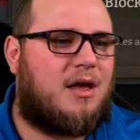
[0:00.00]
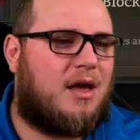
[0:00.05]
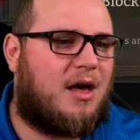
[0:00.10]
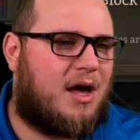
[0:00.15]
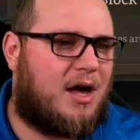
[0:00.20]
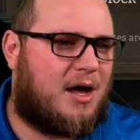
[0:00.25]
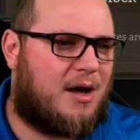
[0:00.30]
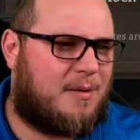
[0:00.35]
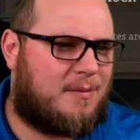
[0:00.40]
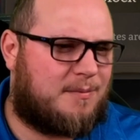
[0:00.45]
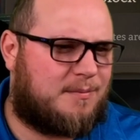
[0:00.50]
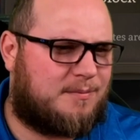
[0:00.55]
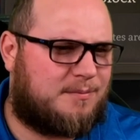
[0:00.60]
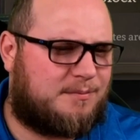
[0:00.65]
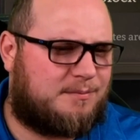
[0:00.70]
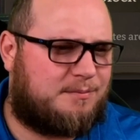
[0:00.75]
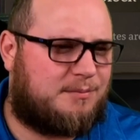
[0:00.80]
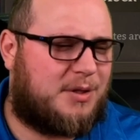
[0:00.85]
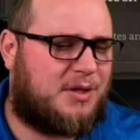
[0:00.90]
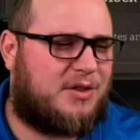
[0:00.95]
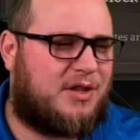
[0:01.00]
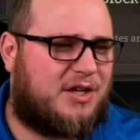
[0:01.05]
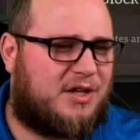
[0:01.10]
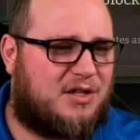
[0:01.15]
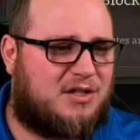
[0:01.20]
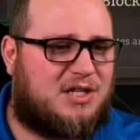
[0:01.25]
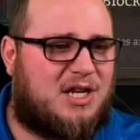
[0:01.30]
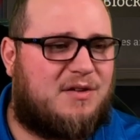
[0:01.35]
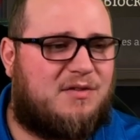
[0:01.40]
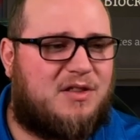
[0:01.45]
But they
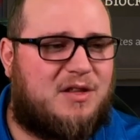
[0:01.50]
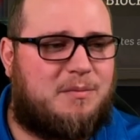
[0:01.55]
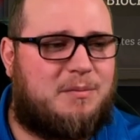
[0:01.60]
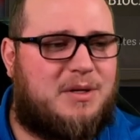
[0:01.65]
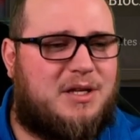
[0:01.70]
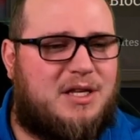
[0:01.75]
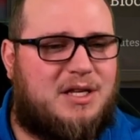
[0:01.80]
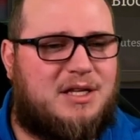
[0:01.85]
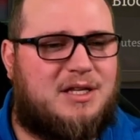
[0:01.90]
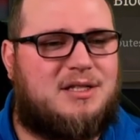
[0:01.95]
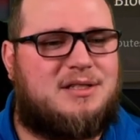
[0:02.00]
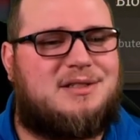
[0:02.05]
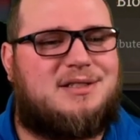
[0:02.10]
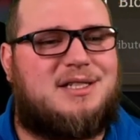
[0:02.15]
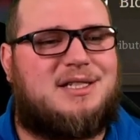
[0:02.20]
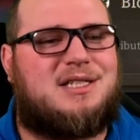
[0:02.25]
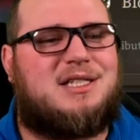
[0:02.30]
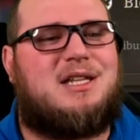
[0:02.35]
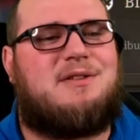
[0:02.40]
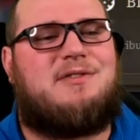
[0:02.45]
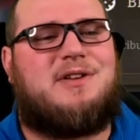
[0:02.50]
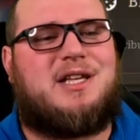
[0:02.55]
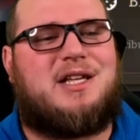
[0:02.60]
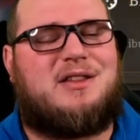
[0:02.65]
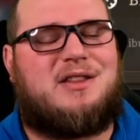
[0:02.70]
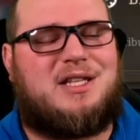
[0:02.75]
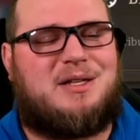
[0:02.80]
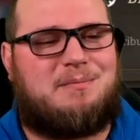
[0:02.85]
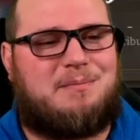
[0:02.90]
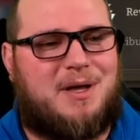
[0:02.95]
could definitely be
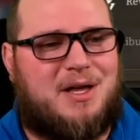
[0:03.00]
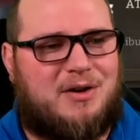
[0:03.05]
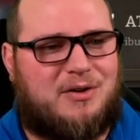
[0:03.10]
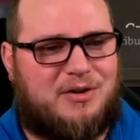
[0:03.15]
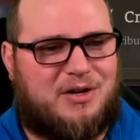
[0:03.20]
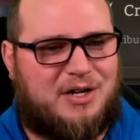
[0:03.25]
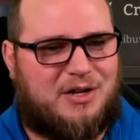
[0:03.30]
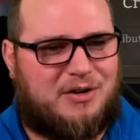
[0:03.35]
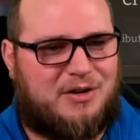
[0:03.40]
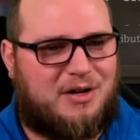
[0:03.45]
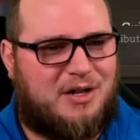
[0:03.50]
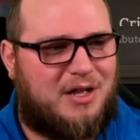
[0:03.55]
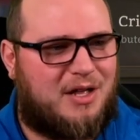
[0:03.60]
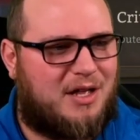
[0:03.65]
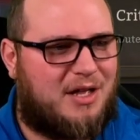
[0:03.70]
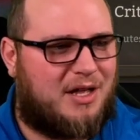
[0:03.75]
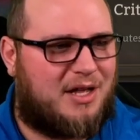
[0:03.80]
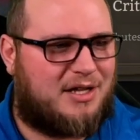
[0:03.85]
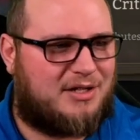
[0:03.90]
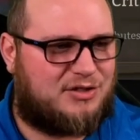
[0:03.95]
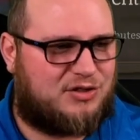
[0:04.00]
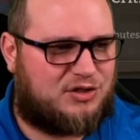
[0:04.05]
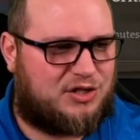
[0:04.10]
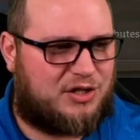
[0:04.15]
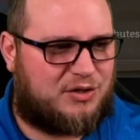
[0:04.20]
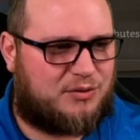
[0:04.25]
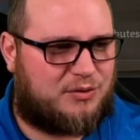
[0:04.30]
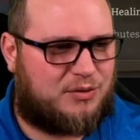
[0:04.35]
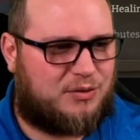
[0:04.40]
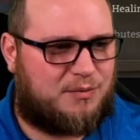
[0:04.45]
significantly better here in
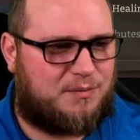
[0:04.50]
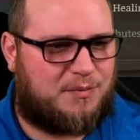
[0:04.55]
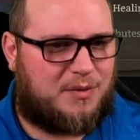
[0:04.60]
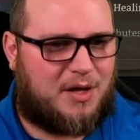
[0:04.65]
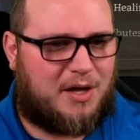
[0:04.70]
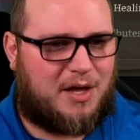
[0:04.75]
general.